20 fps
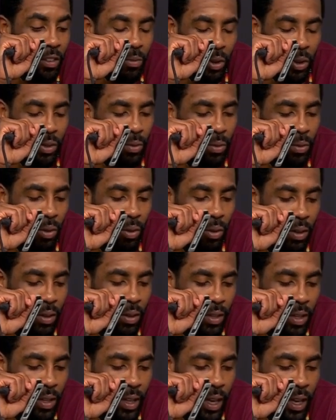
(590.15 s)
Most
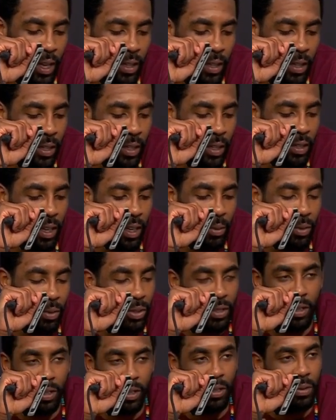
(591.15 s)
importantly, that he's able to
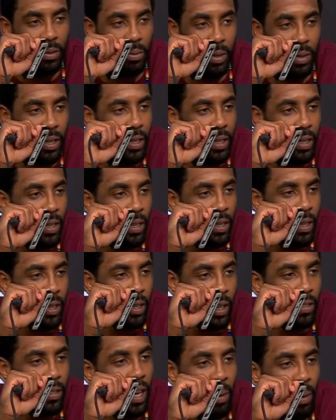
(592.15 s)
still be
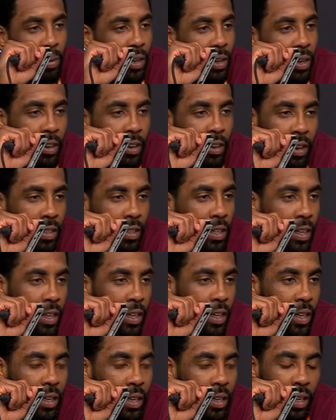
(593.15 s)
a top player in our
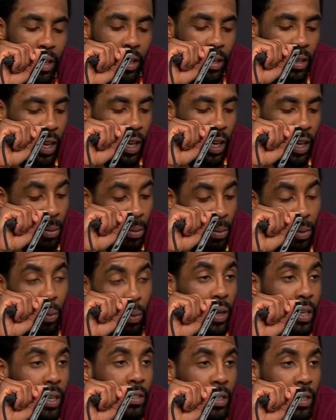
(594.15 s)
league and help a
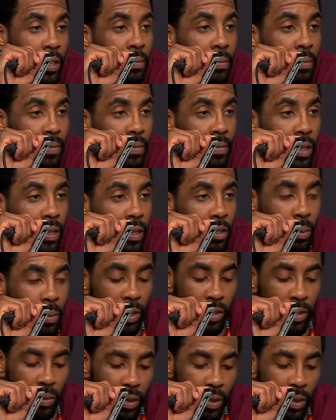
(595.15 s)
winning team, uh,
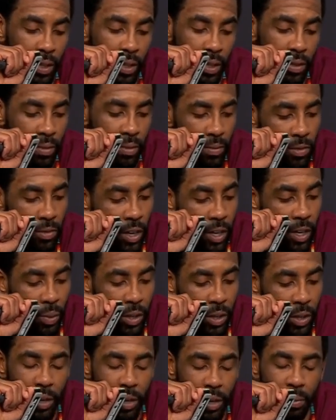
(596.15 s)
especially one that's trying to win a
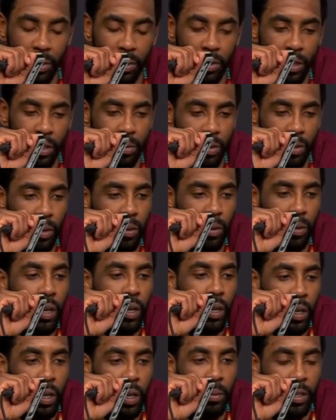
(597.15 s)
championship. So
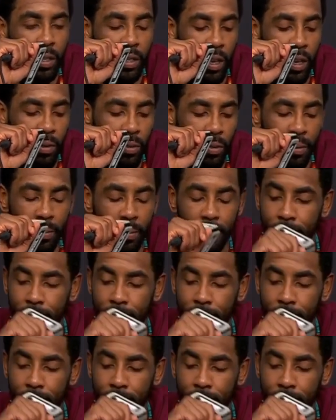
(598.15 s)
I'm excited for him.